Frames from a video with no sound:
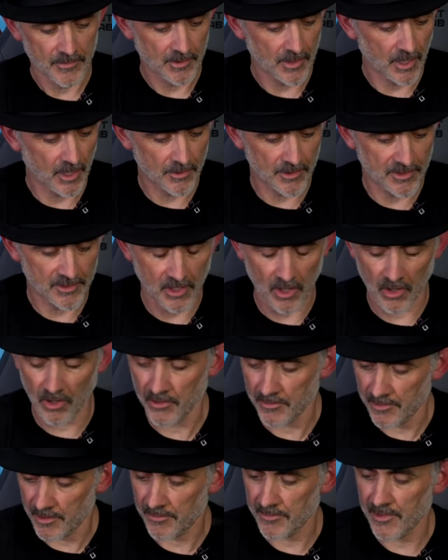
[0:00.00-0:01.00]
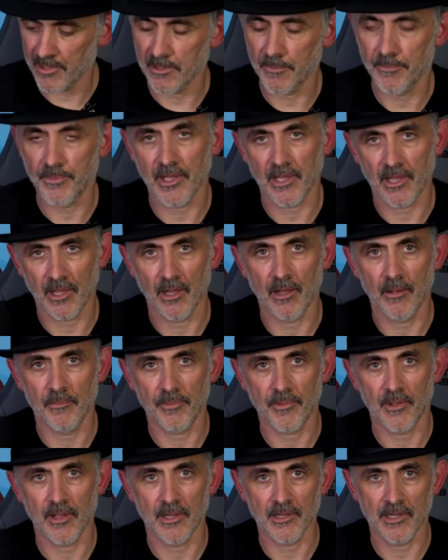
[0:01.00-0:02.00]
oh, it's gone, and then you pick it
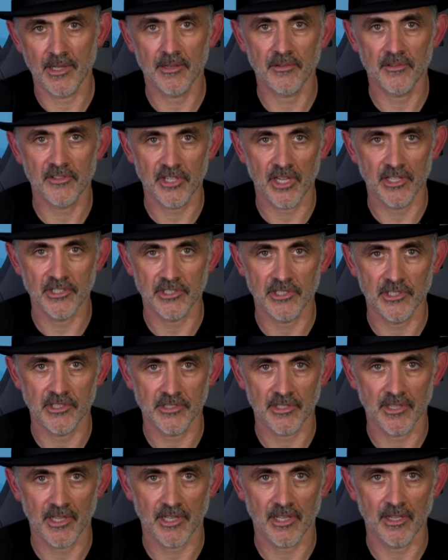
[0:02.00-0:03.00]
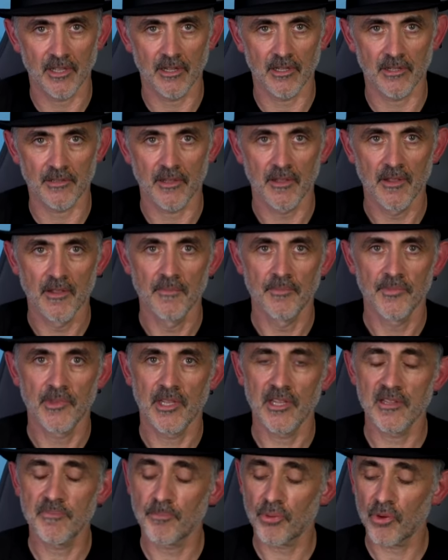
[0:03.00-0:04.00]
up and it's changed into their card.
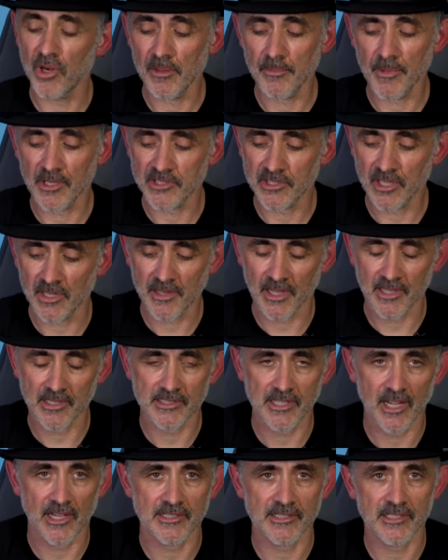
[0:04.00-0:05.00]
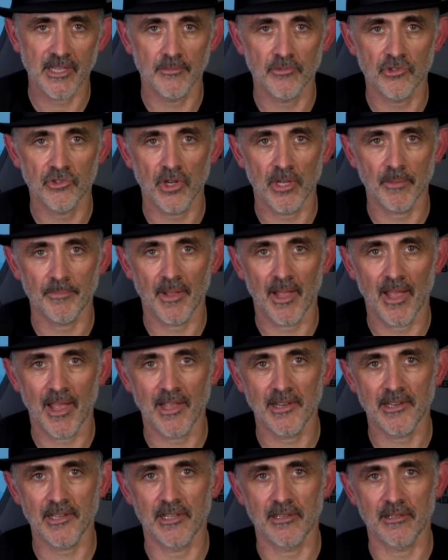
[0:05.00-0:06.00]
He's pretty much done that exact same trick, but
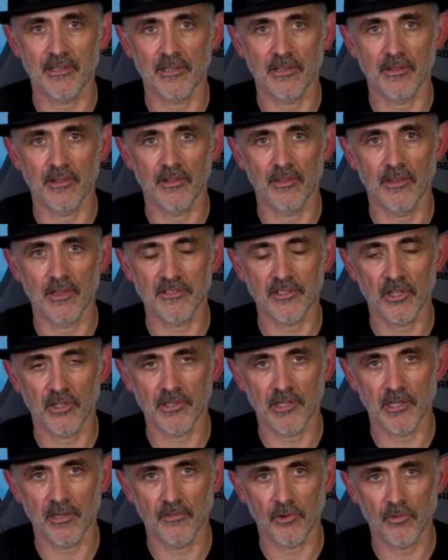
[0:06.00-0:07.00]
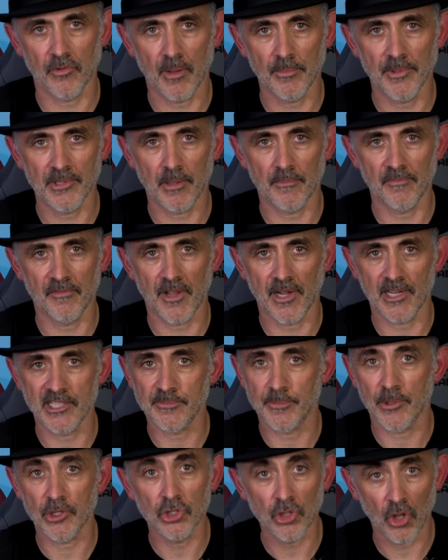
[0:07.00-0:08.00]
added this idea of a rubber dub
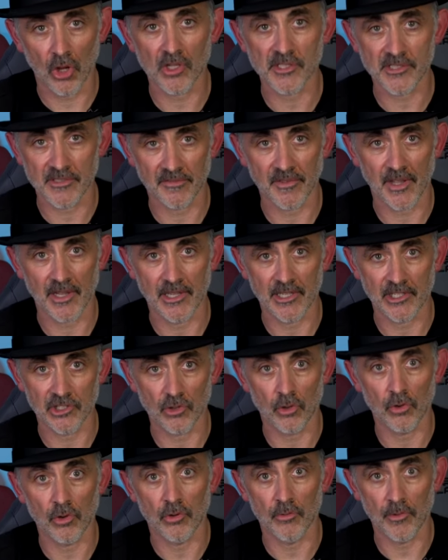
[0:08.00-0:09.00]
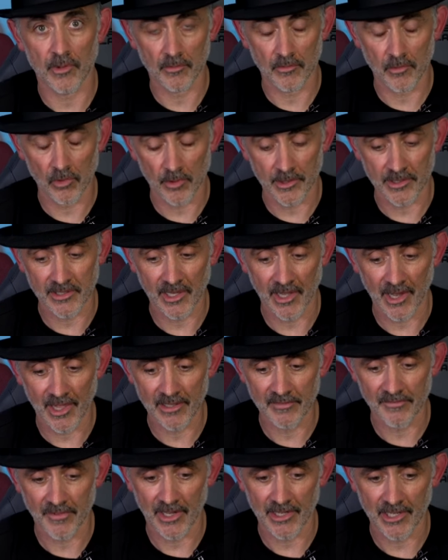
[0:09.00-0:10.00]
vanish, but not as a vanish or a, or a
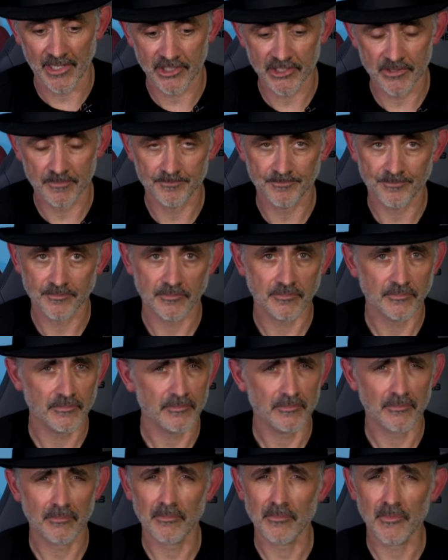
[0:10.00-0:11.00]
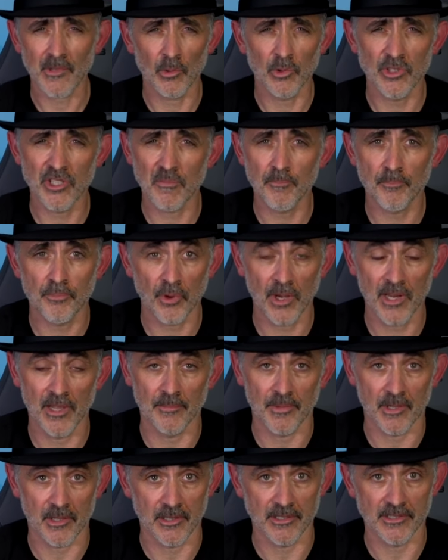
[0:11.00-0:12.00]
delayed vanish, which is
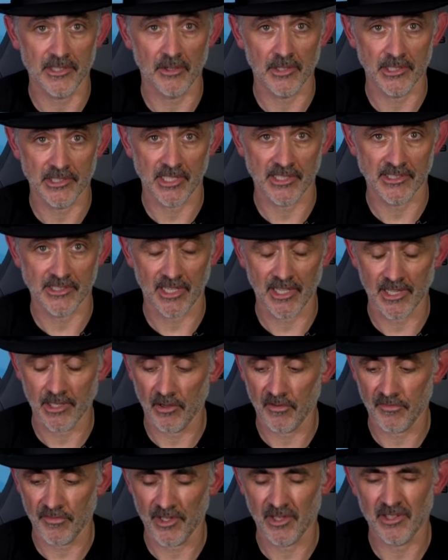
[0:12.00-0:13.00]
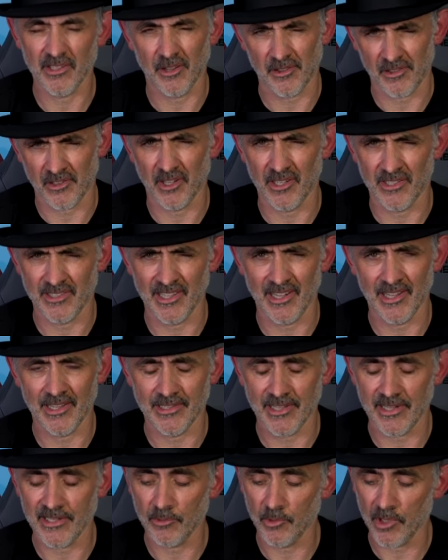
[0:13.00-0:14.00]
brilliant because it totally takes the heat off it. I know it's kind of
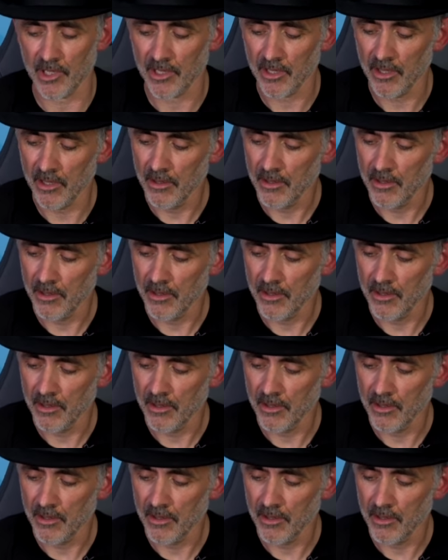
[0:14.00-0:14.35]
delayed anyway,